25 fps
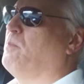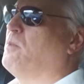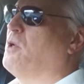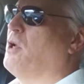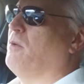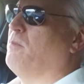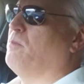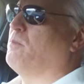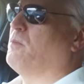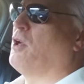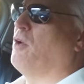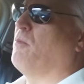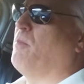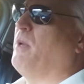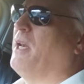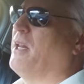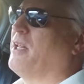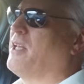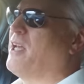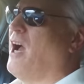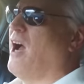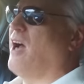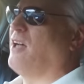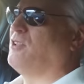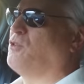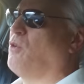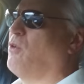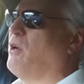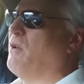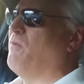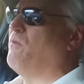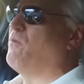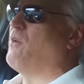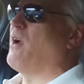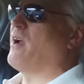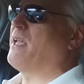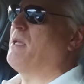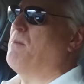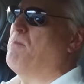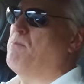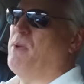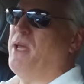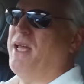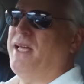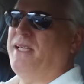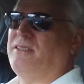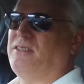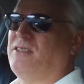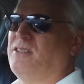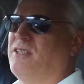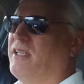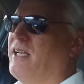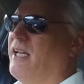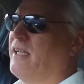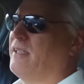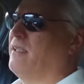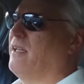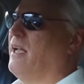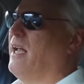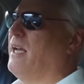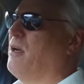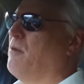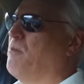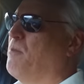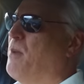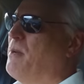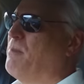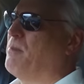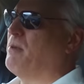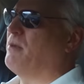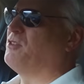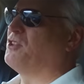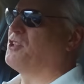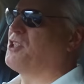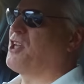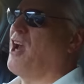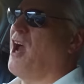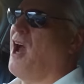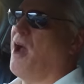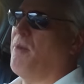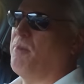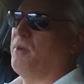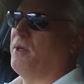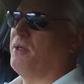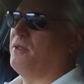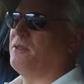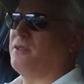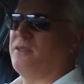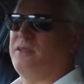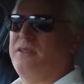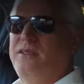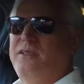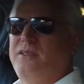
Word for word: could, could, be the car's all in fucking bits and the, and the people have scarpered.